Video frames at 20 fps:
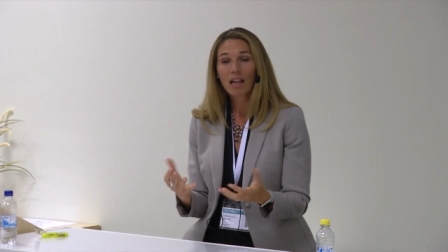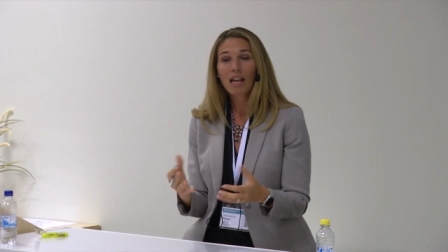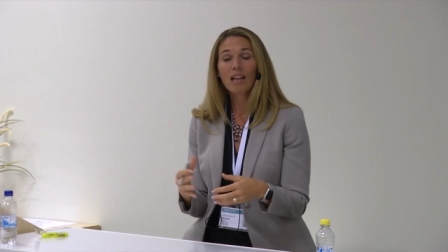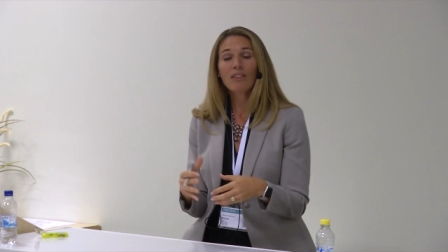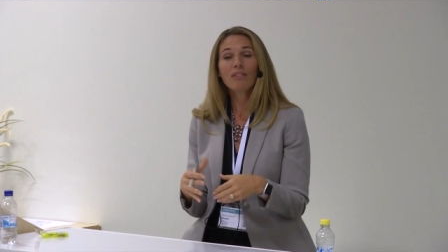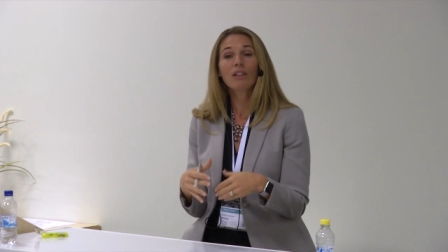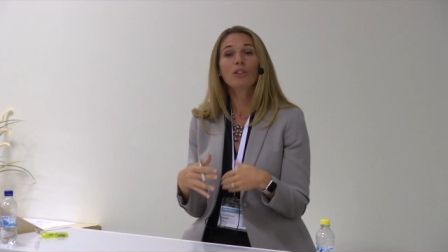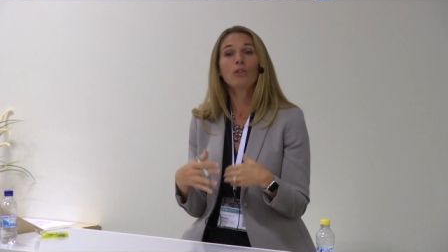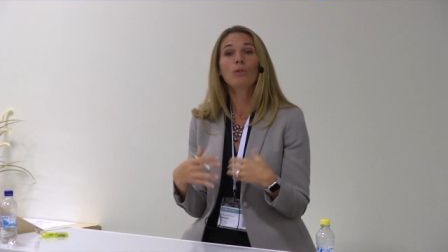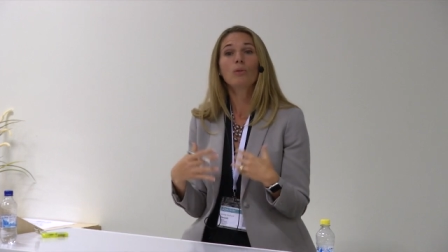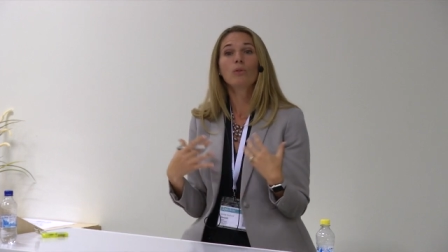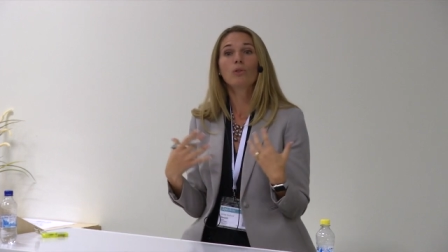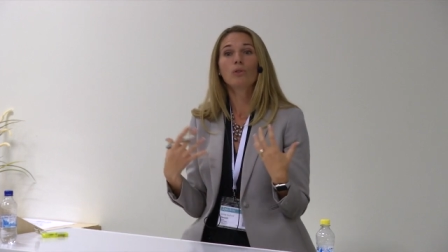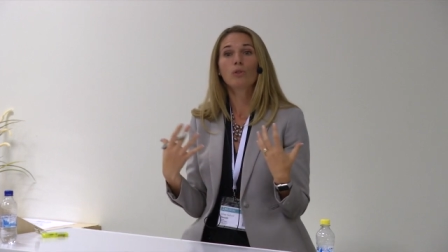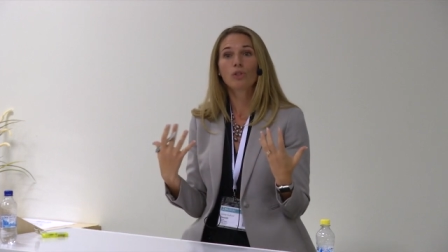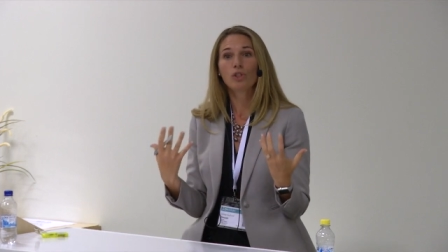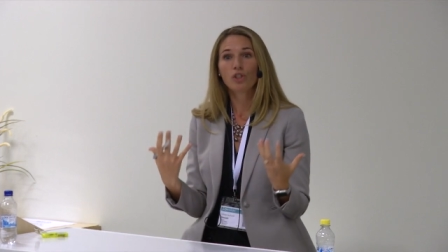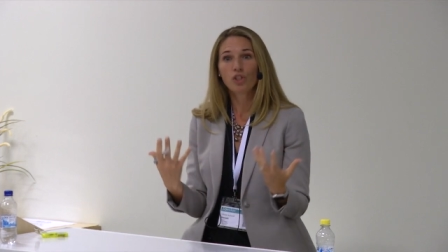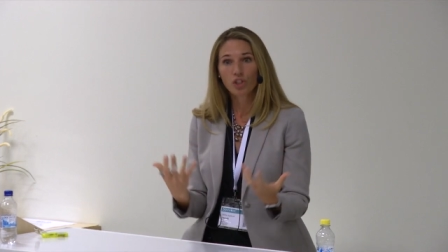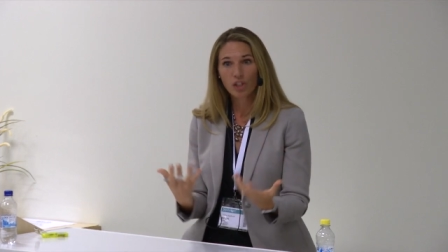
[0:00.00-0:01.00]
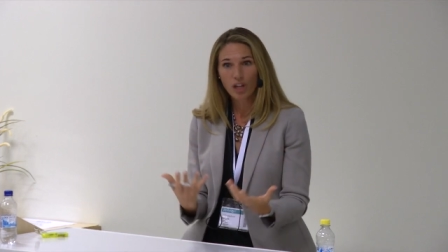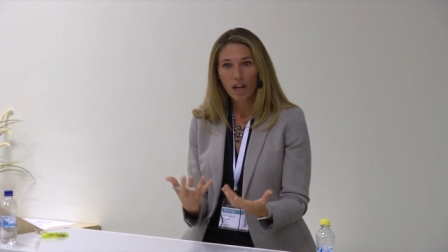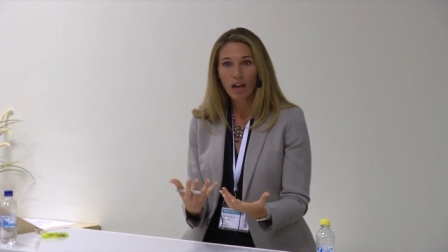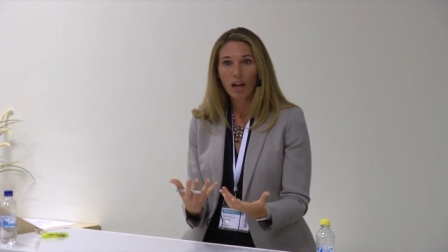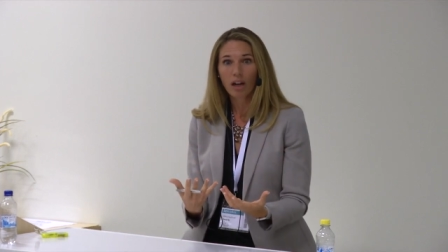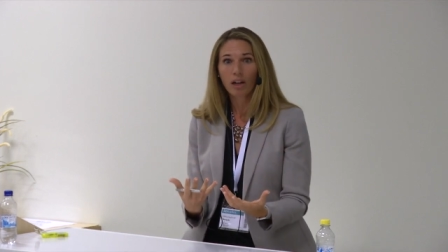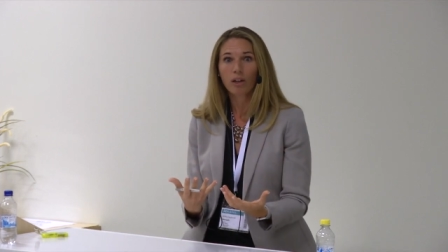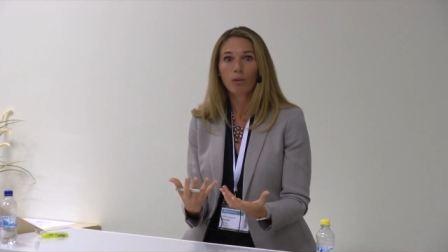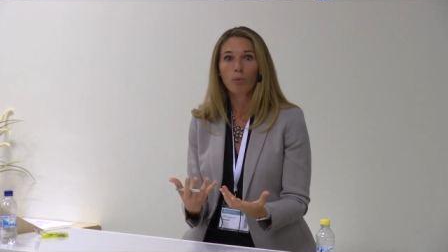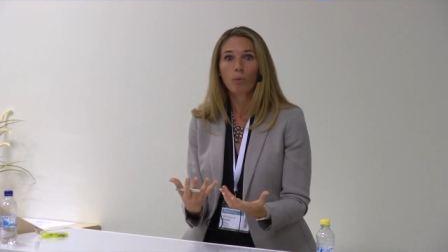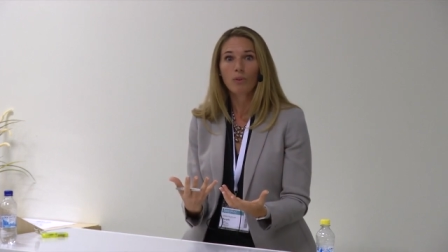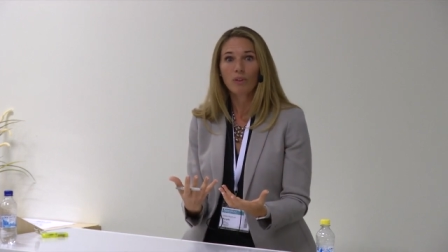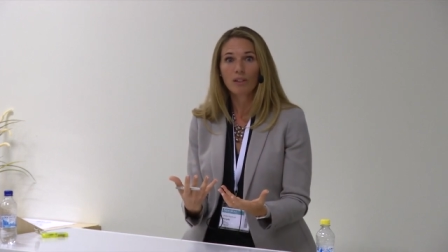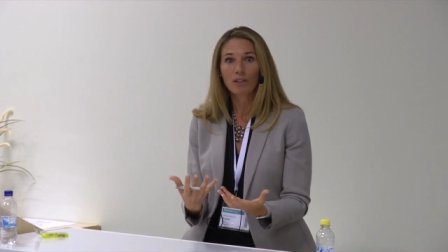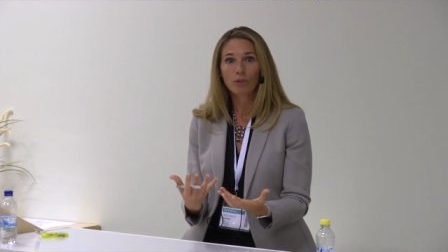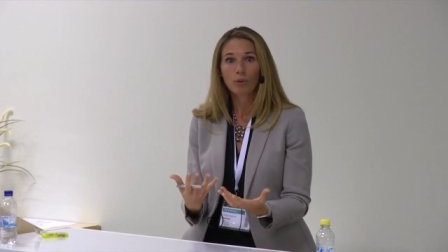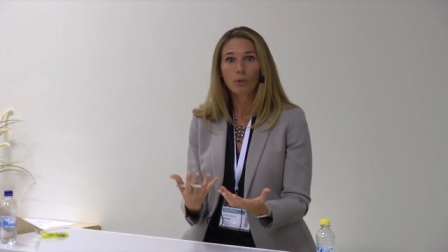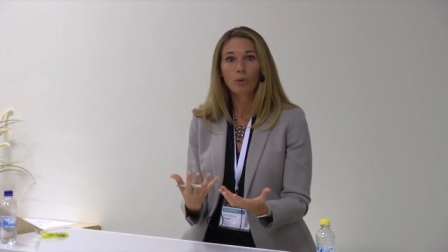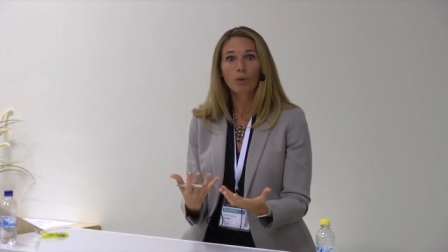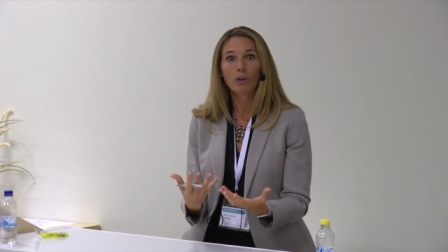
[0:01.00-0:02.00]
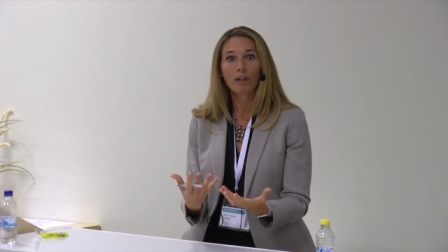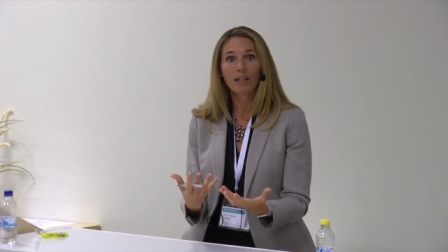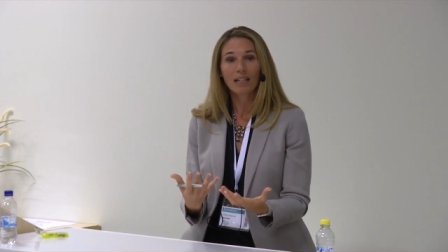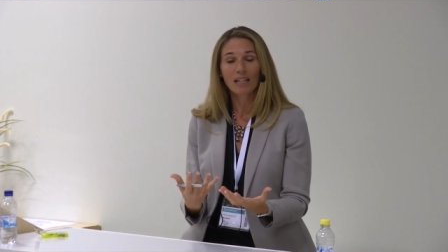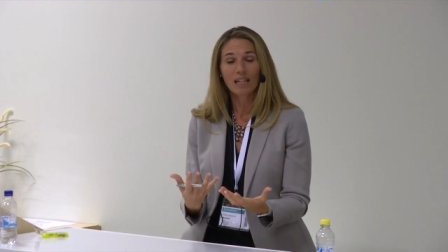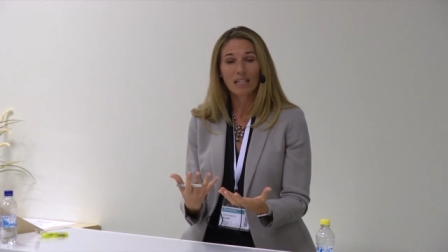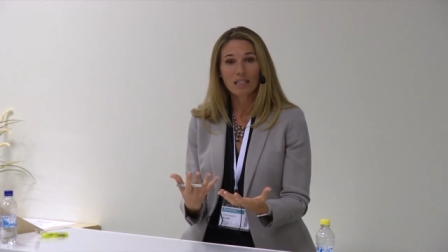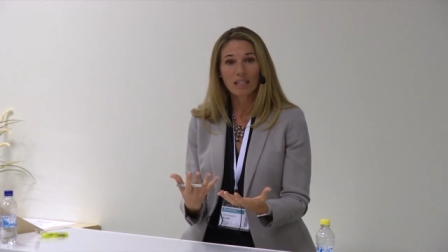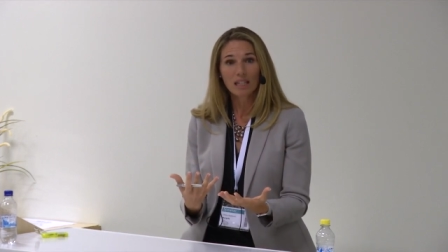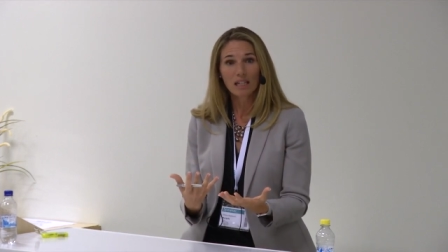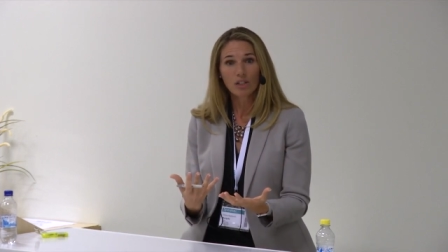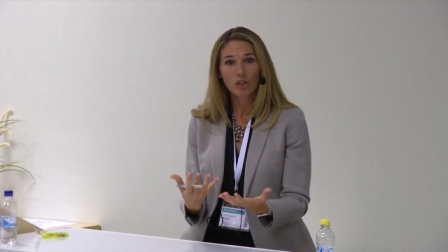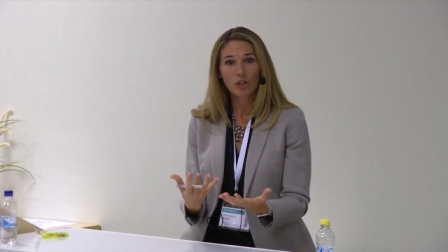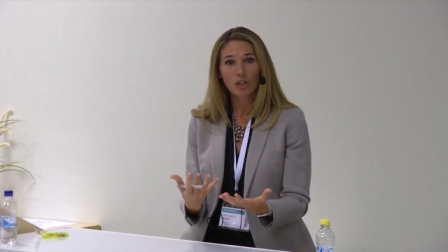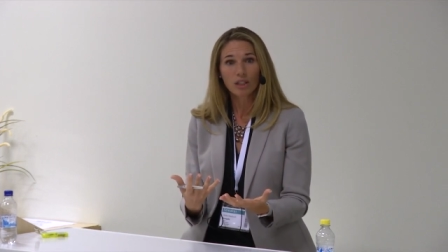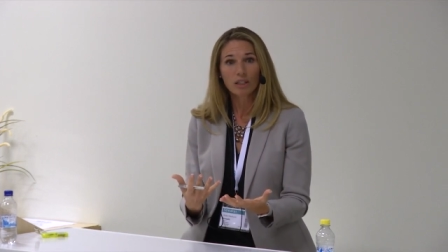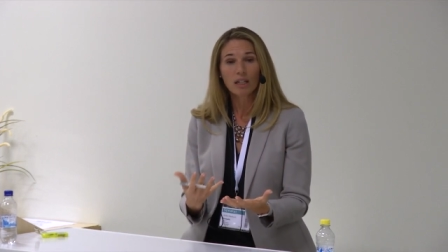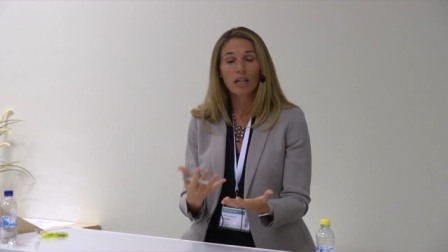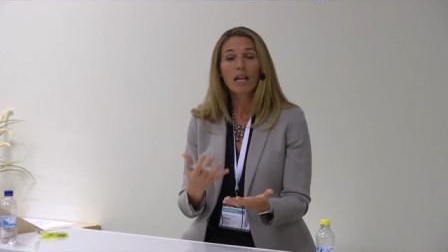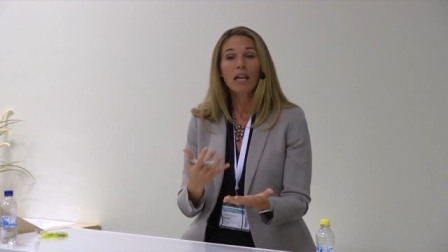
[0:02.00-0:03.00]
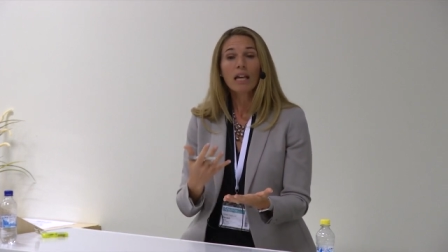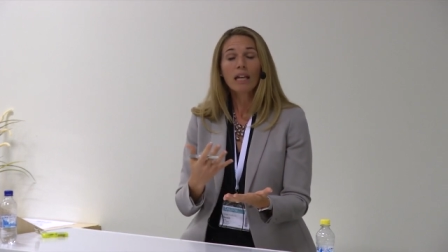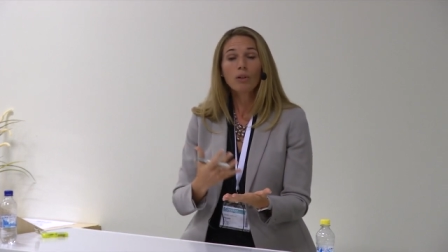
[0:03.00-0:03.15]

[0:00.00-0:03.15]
and that you should share within your organization